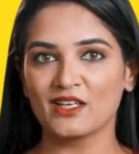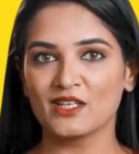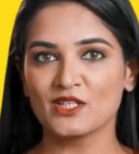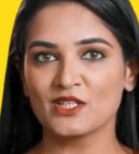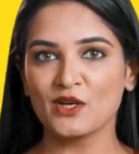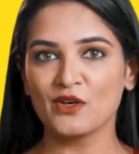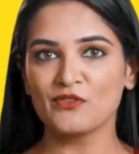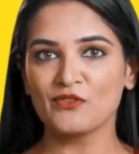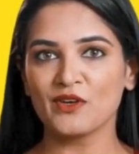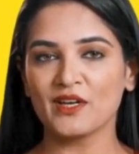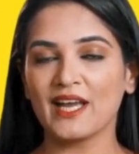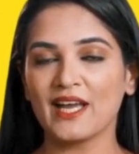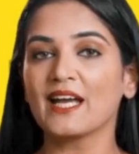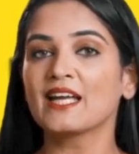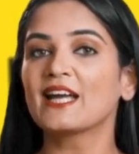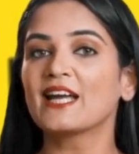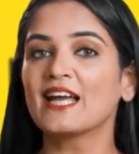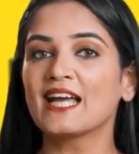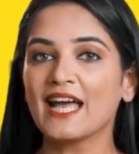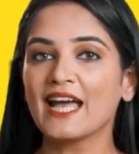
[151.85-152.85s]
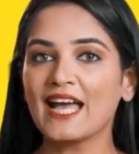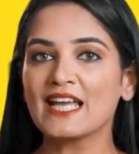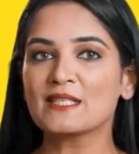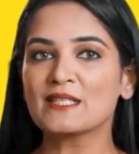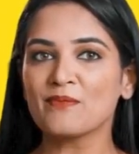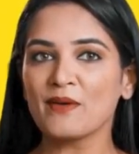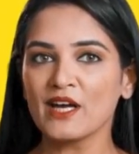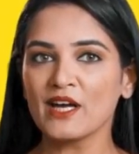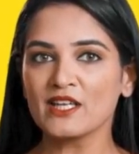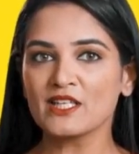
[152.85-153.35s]
Don't forget, as
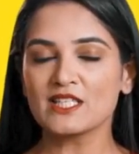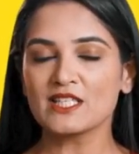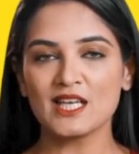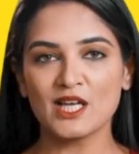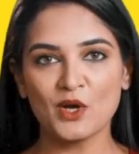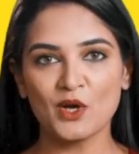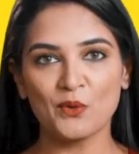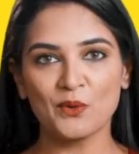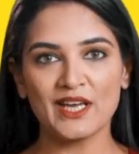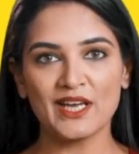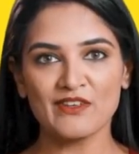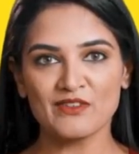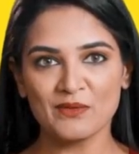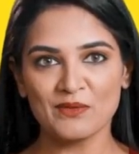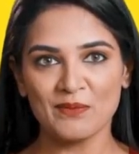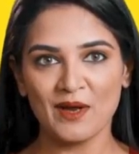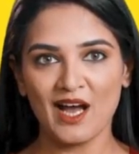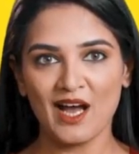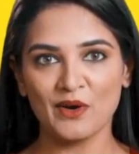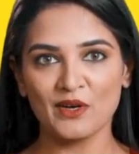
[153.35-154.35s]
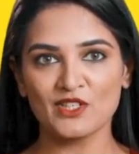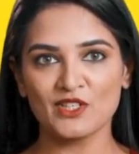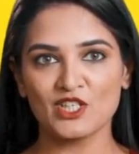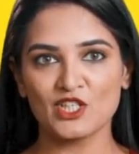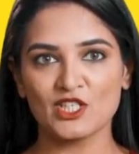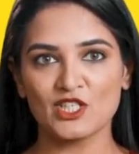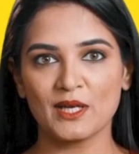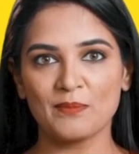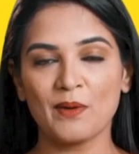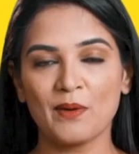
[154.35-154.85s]
parents, we have the power to
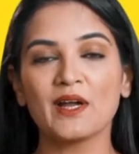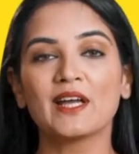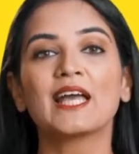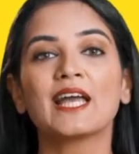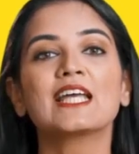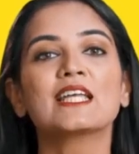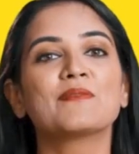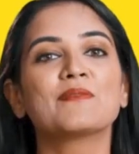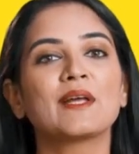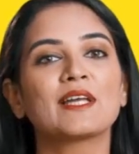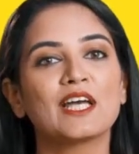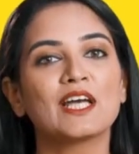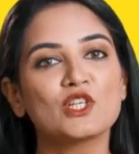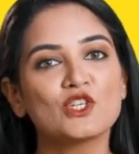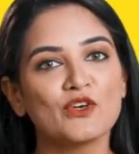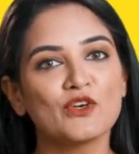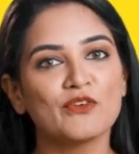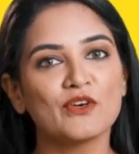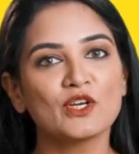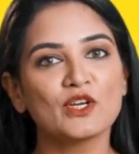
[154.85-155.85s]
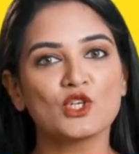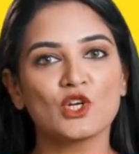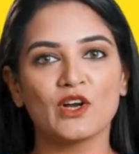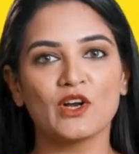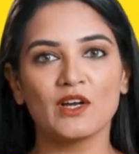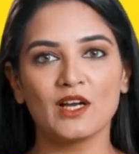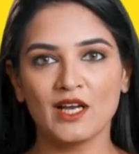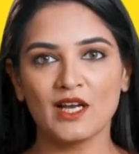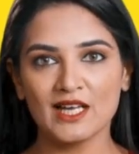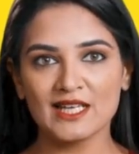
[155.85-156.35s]
shape our kids' financial future.